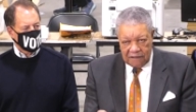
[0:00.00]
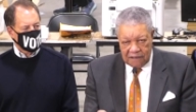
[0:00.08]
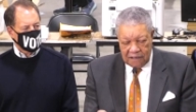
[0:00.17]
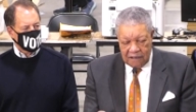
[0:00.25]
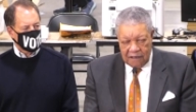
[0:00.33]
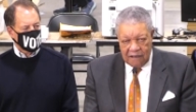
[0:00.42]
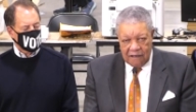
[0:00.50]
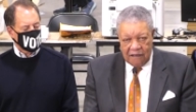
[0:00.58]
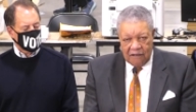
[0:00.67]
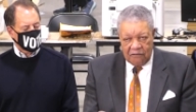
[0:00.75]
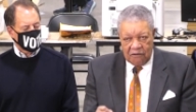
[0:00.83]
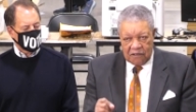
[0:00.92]
County.
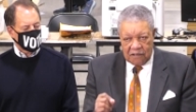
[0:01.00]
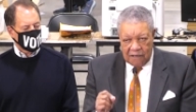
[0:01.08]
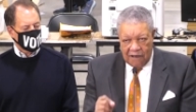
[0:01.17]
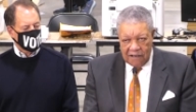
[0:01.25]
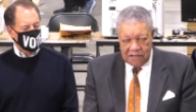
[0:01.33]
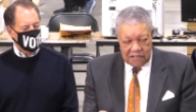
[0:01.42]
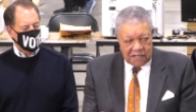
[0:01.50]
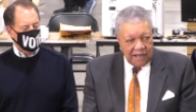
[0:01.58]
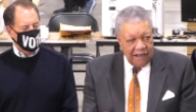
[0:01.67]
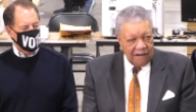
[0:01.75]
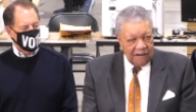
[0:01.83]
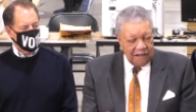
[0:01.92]
We're the largest
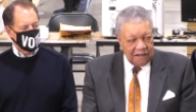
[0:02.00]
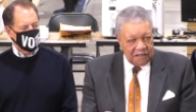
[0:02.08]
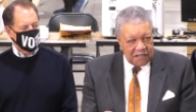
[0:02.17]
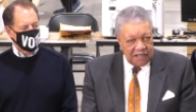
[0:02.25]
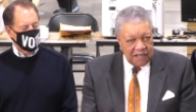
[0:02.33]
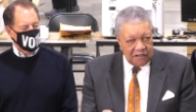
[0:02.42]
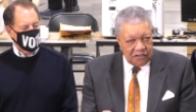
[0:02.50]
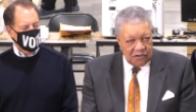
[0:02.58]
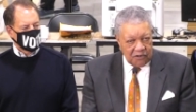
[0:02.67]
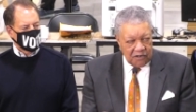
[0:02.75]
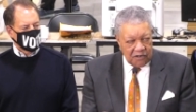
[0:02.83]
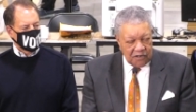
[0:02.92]
county in the state of
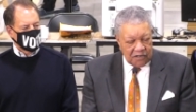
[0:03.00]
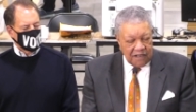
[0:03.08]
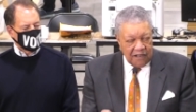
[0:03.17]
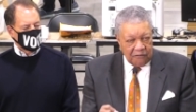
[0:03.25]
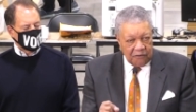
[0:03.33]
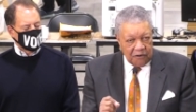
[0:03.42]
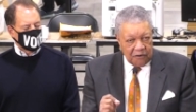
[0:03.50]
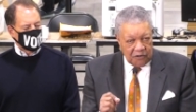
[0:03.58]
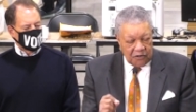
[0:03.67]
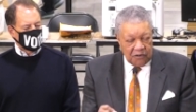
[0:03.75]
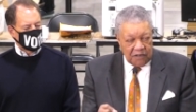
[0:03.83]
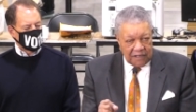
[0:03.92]
Georgia, and we're
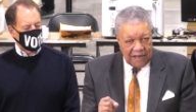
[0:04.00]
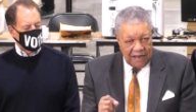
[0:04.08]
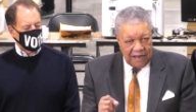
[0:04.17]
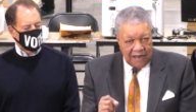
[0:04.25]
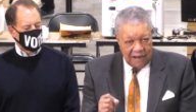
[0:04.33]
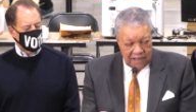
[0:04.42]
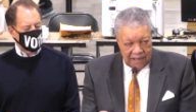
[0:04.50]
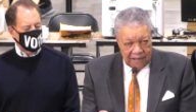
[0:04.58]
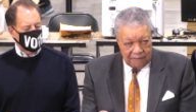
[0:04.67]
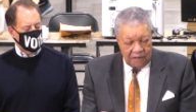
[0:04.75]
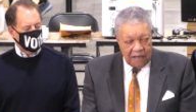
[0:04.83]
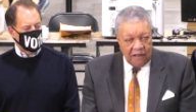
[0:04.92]
doing our
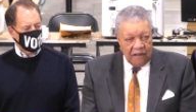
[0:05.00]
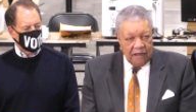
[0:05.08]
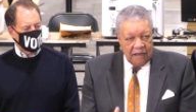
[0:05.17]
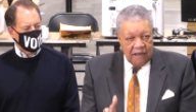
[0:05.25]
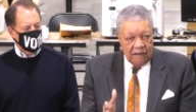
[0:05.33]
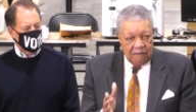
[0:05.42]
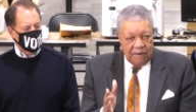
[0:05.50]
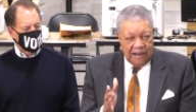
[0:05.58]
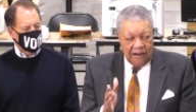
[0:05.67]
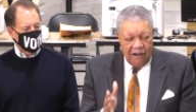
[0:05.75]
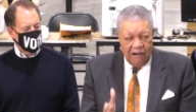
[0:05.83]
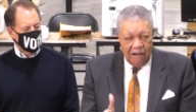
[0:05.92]
job
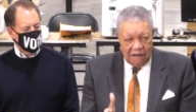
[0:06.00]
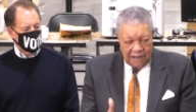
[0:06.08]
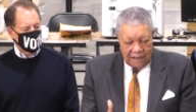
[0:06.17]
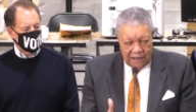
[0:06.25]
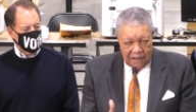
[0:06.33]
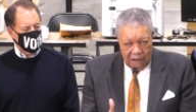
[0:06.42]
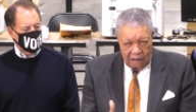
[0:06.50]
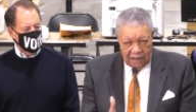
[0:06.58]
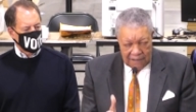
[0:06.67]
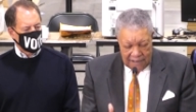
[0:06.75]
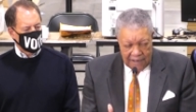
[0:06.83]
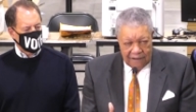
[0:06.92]
by all,
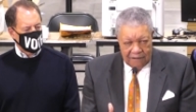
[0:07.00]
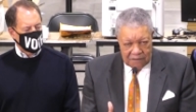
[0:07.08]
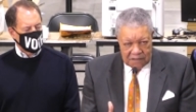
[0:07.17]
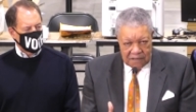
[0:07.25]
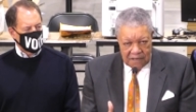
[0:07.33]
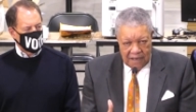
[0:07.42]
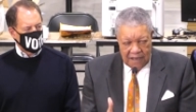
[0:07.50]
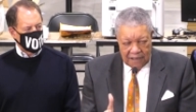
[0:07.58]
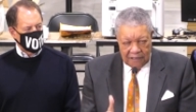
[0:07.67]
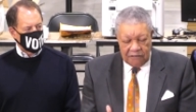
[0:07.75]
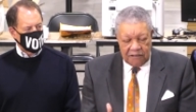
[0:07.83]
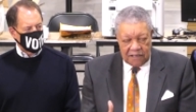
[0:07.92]
all accounts,
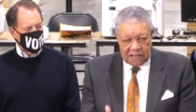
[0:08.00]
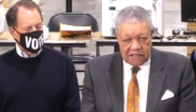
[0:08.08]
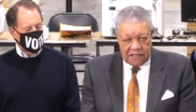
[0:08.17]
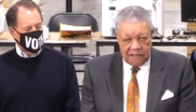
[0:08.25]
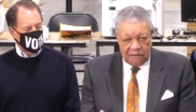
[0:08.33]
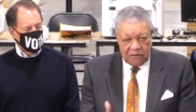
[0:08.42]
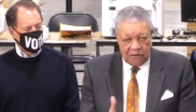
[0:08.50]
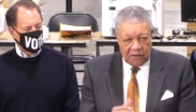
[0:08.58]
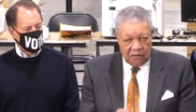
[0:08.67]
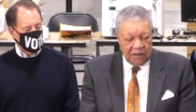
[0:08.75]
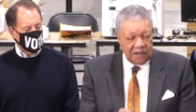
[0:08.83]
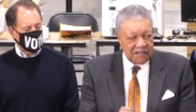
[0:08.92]
including some who
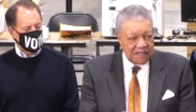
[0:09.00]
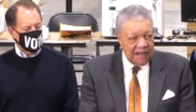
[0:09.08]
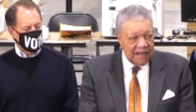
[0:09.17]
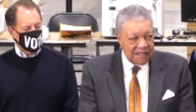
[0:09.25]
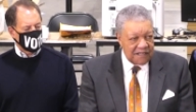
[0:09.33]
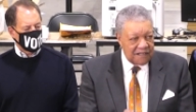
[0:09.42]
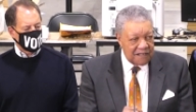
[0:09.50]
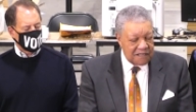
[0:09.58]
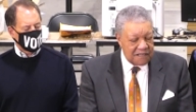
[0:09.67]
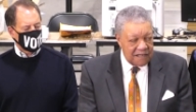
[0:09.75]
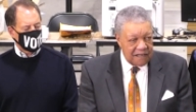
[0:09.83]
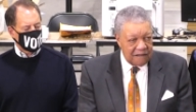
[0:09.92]
are criticizing
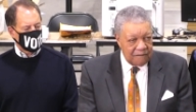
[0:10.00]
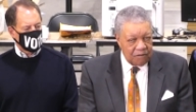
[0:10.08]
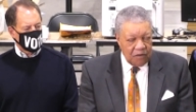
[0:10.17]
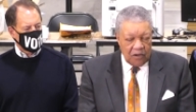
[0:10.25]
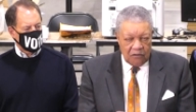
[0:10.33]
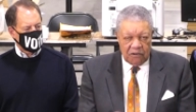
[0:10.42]
us now.